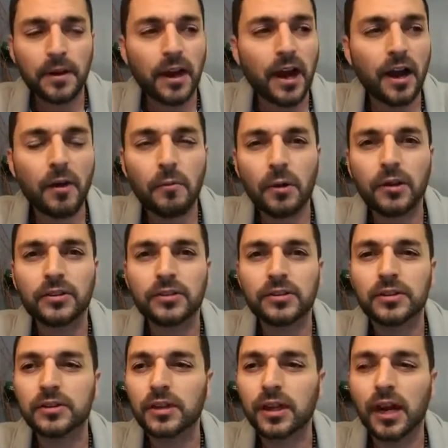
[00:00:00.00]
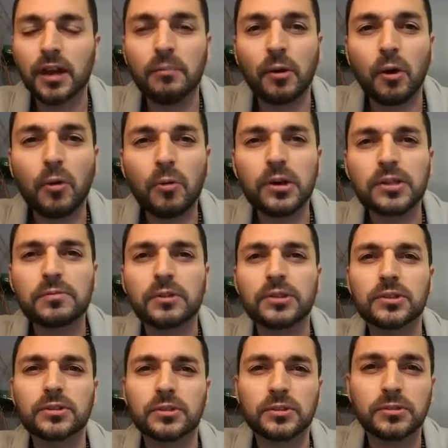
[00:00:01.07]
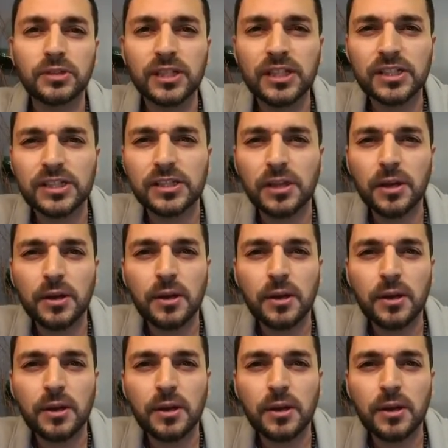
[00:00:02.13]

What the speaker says: I've always wanted to teach